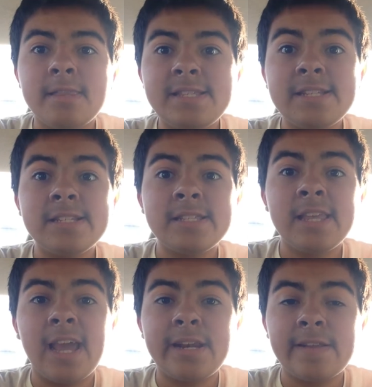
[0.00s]
This is
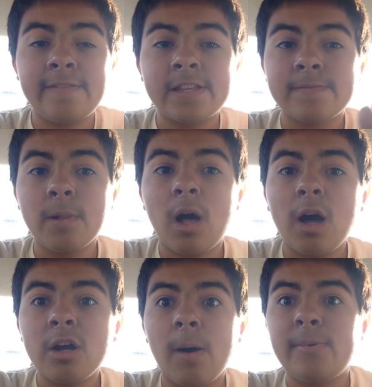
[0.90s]
the end of this
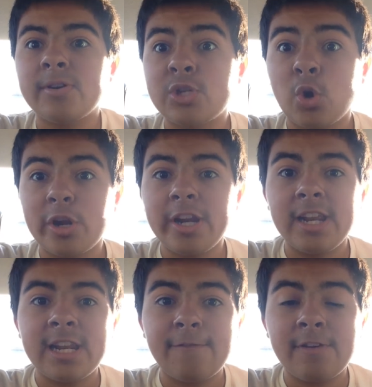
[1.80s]
vlog. Hope you enjoyed it,
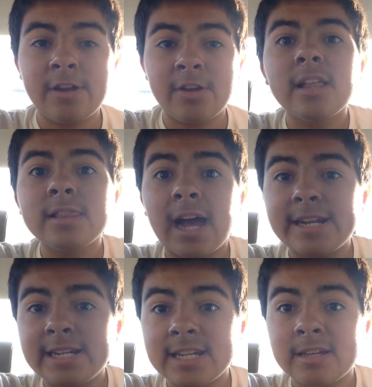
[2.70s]
and if you
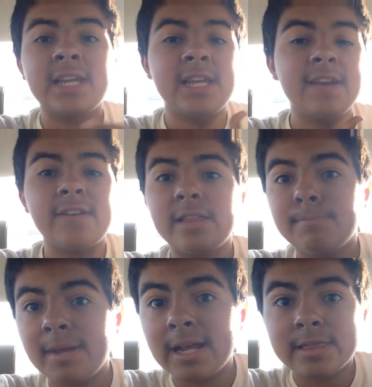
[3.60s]
liked it, give it a
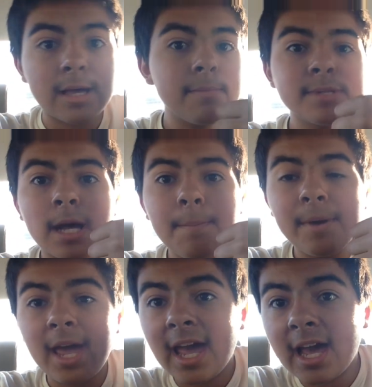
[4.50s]
big thumbs up
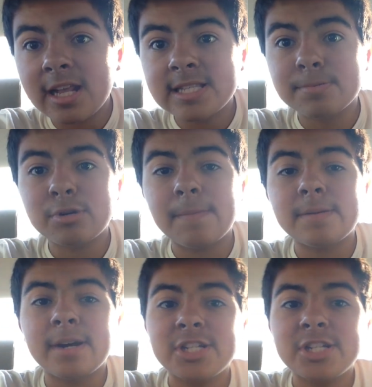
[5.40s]
and subscribe to my